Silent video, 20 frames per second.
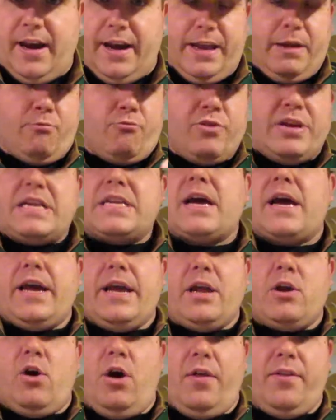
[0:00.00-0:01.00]
I am
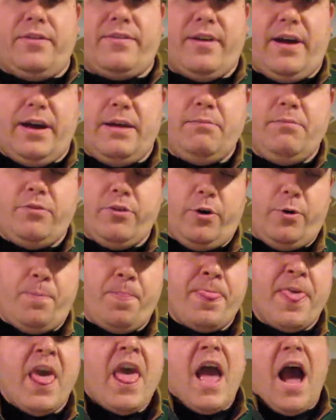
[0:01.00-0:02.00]
retying all the time, so